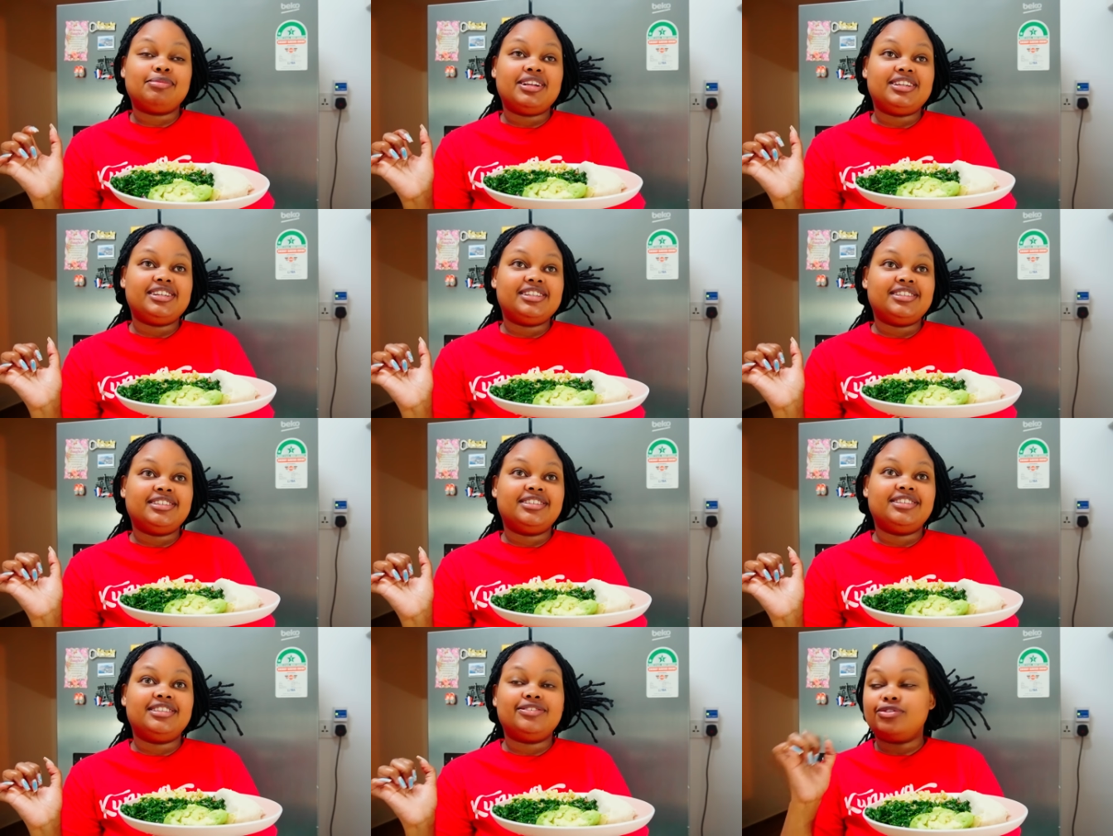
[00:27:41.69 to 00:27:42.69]
Monday,
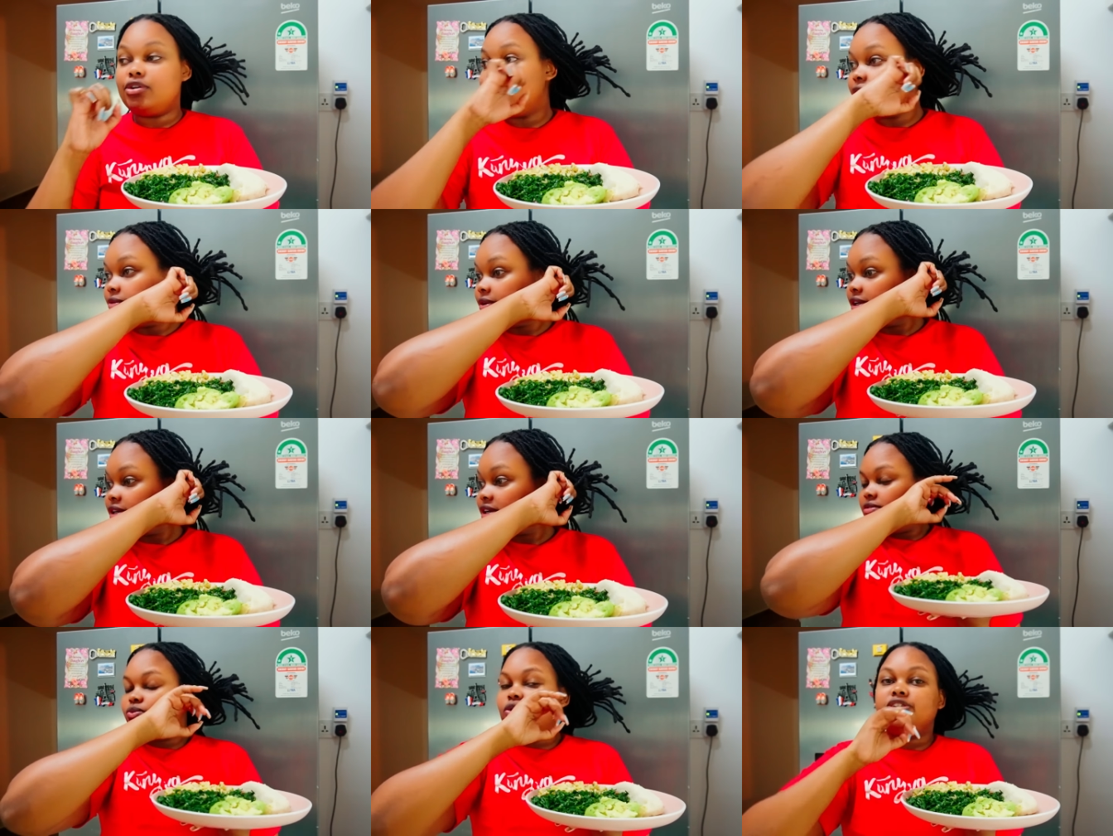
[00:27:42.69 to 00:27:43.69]
the following week.
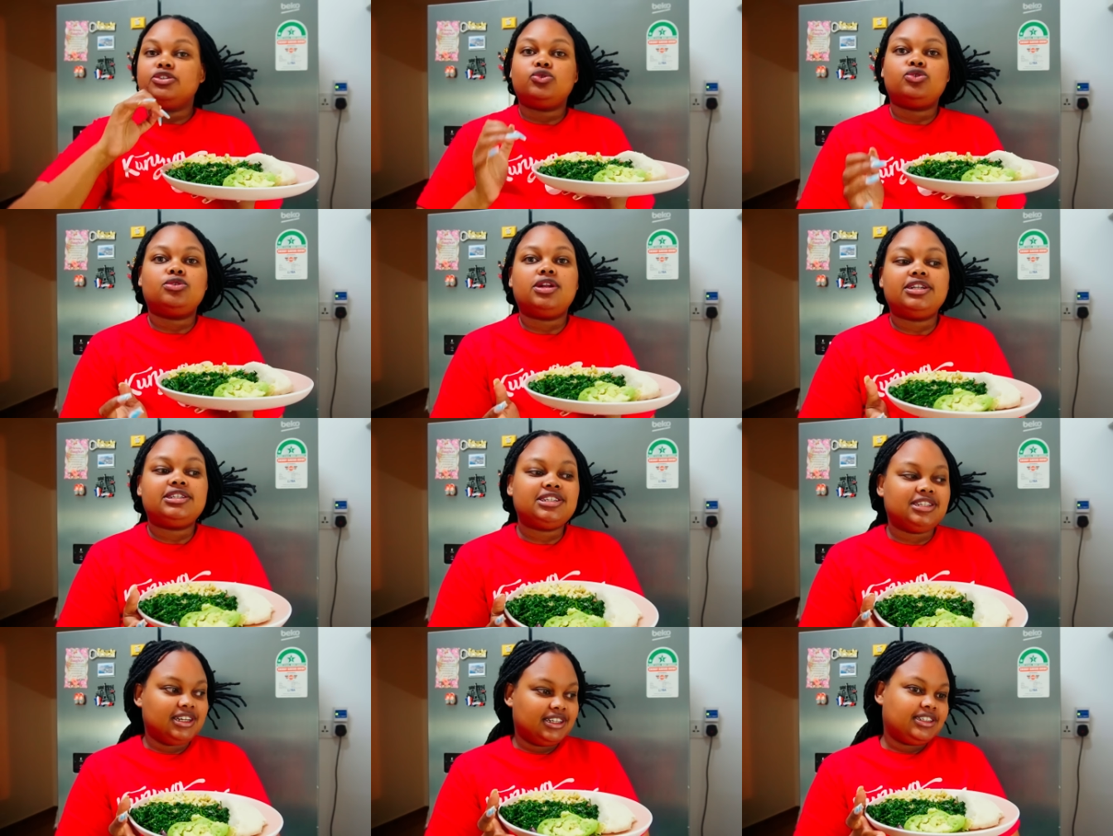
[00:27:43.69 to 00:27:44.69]
I wanted to show that
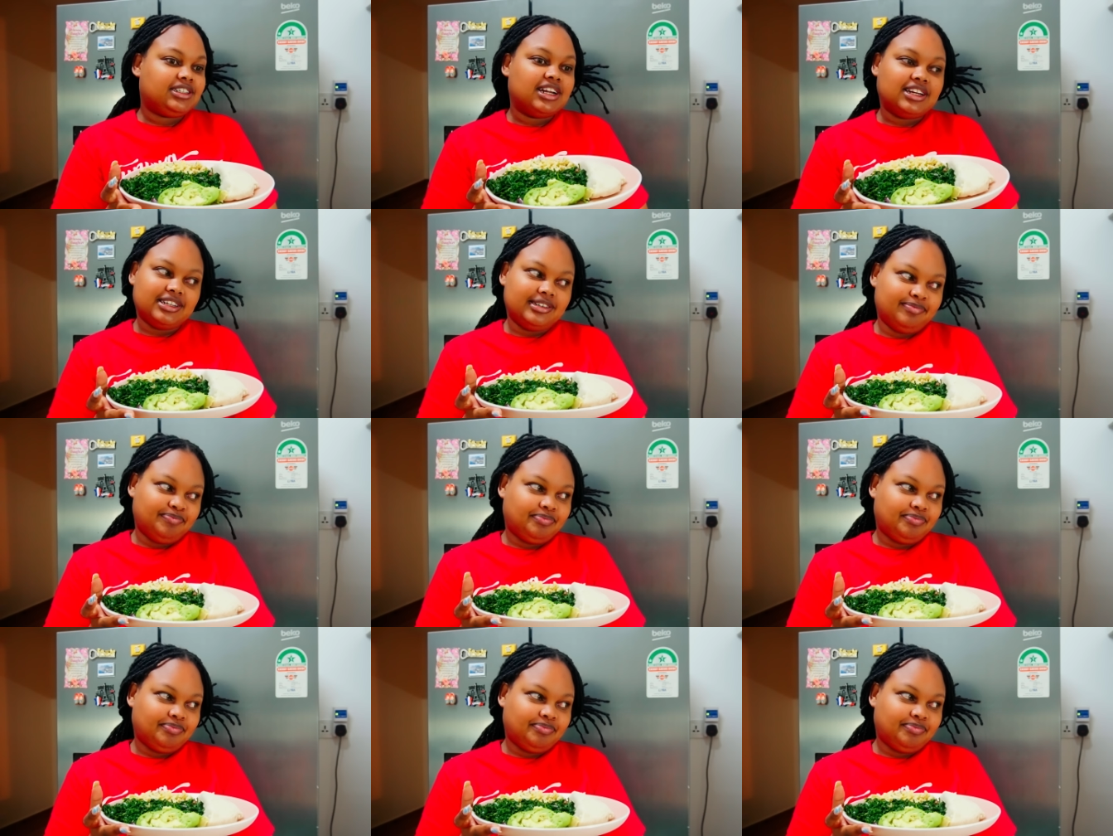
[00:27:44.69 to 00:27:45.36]
literally